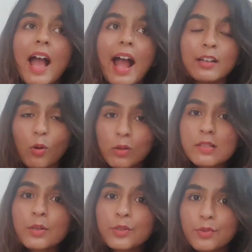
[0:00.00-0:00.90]
And
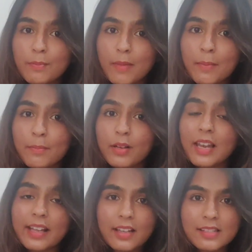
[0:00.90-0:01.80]
also to remember,
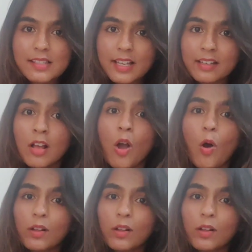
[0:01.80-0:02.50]
like I said,